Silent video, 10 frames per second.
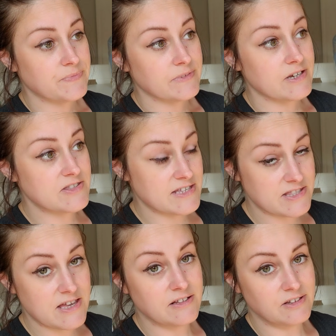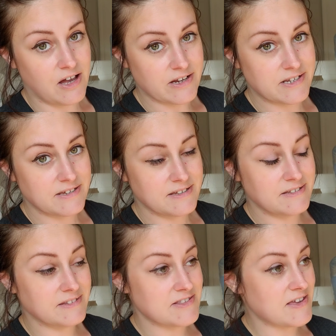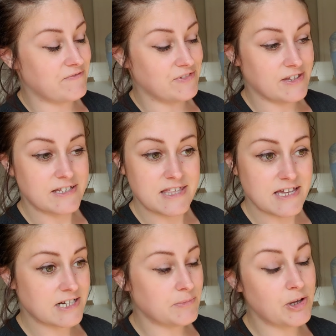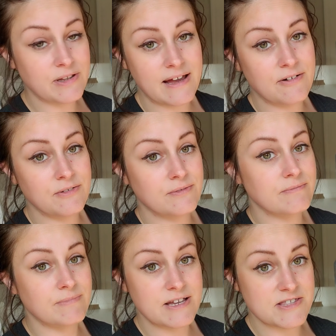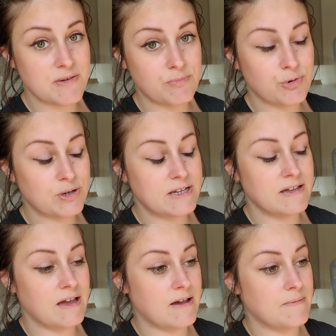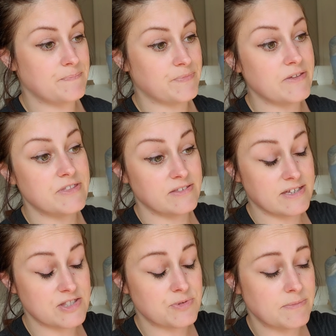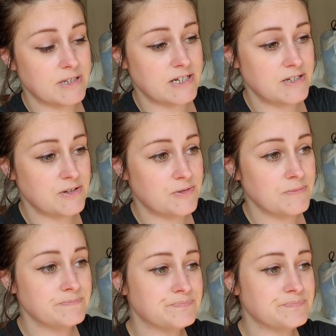Because it's a lot, unless I feel like taking them all out at some point. Um, I think that's what I'm gonna do.